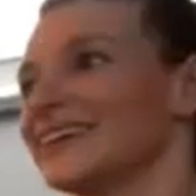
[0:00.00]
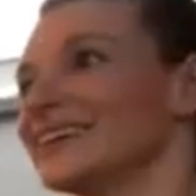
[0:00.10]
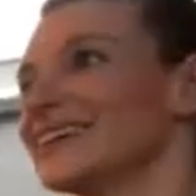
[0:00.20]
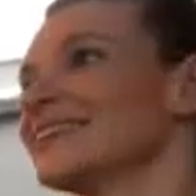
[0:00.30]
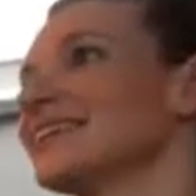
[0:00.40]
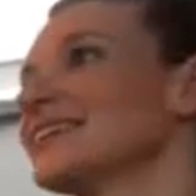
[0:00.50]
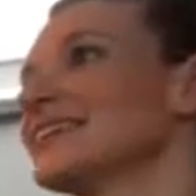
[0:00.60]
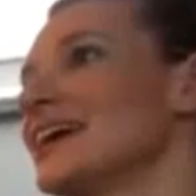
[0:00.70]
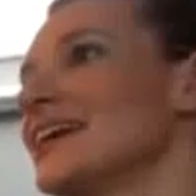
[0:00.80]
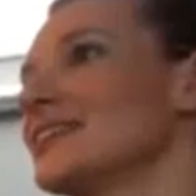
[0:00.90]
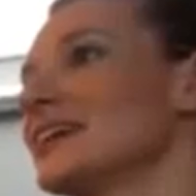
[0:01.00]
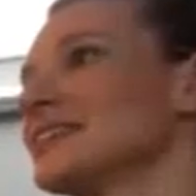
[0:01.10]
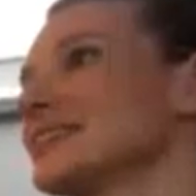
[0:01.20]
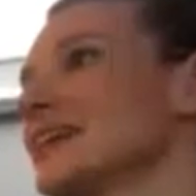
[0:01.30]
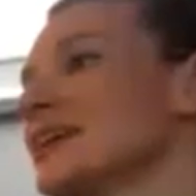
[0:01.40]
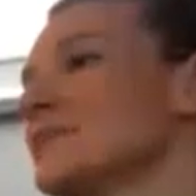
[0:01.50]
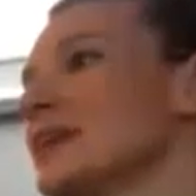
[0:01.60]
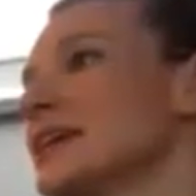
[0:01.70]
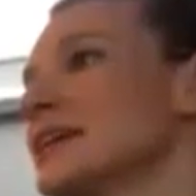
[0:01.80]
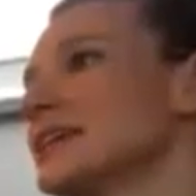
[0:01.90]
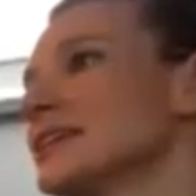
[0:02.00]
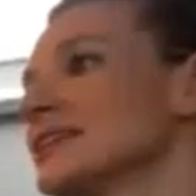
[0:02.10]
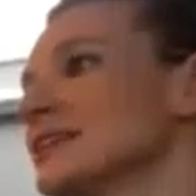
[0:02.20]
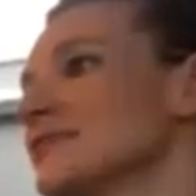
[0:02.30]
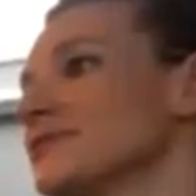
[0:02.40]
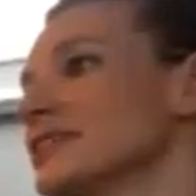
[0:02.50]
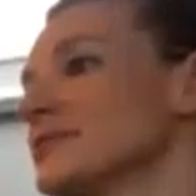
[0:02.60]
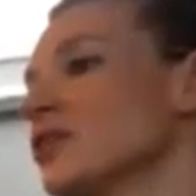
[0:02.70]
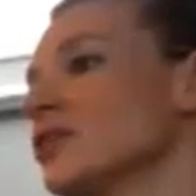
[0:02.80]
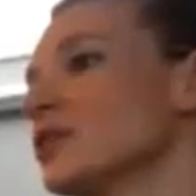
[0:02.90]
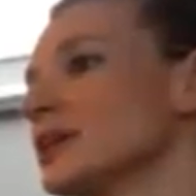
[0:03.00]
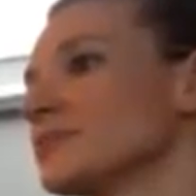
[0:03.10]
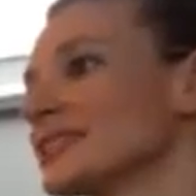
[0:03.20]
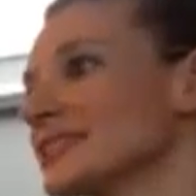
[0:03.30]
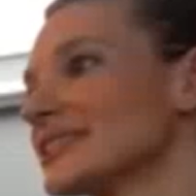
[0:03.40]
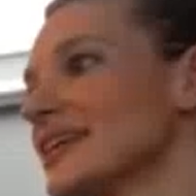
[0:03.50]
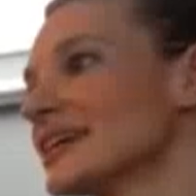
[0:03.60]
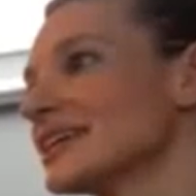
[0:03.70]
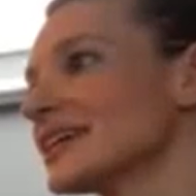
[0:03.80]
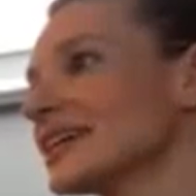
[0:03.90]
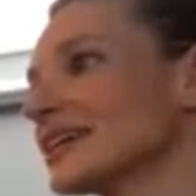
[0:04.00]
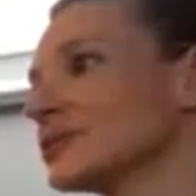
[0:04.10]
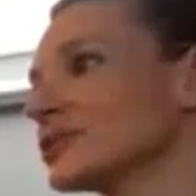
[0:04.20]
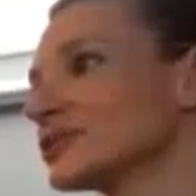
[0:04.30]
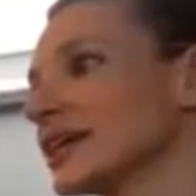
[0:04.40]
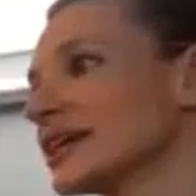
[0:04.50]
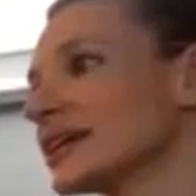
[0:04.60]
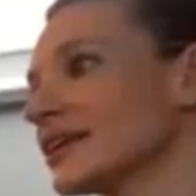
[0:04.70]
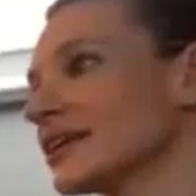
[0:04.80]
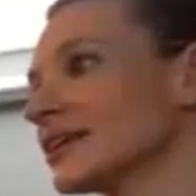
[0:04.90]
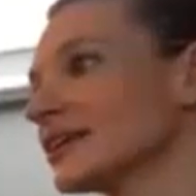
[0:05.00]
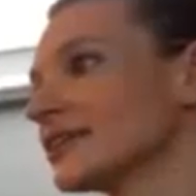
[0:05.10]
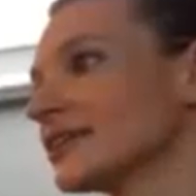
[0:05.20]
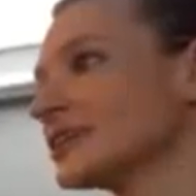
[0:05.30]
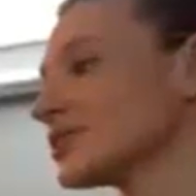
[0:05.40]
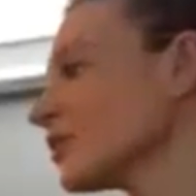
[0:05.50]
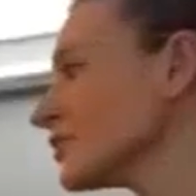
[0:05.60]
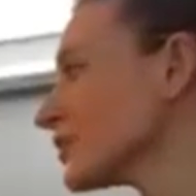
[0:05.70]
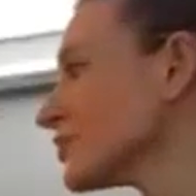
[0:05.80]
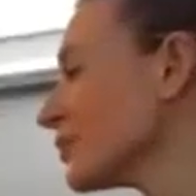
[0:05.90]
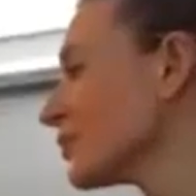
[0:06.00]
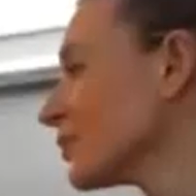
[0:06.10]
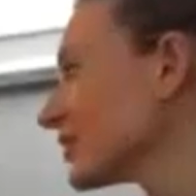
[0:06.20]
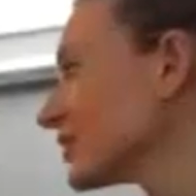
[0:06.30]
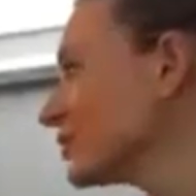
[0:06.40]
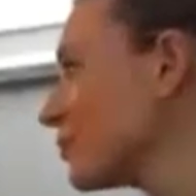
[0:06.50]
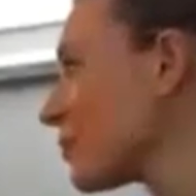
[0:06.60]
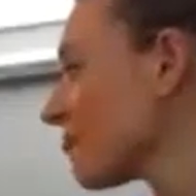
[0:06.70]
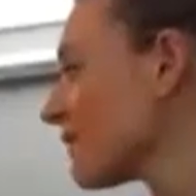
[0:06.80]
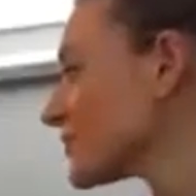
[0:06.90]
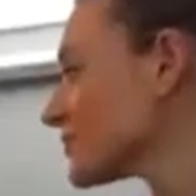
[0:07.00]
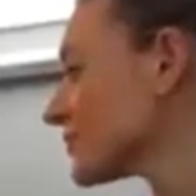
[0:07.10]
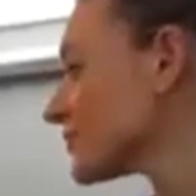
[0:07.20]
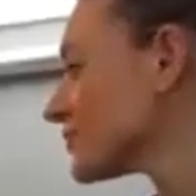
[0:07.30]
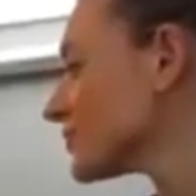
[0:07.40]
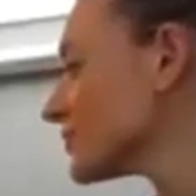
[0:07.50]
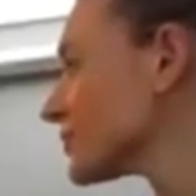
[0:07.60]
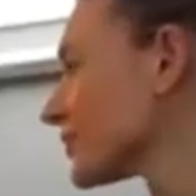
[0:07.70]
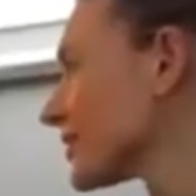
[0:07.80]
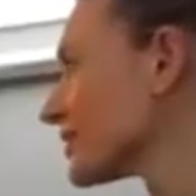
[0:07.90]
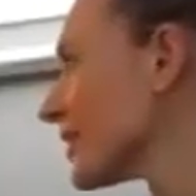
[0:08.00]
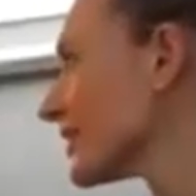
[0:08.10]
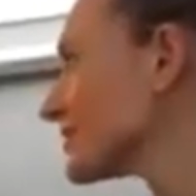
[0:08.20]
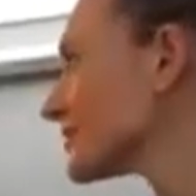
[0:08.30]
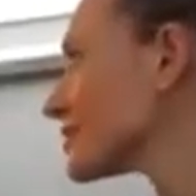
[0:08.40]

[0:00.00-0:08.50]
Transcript: Good, and then slight bend in the left knee, come all the way up to standing. We'll take our exalted warrior. So it's two straight legs.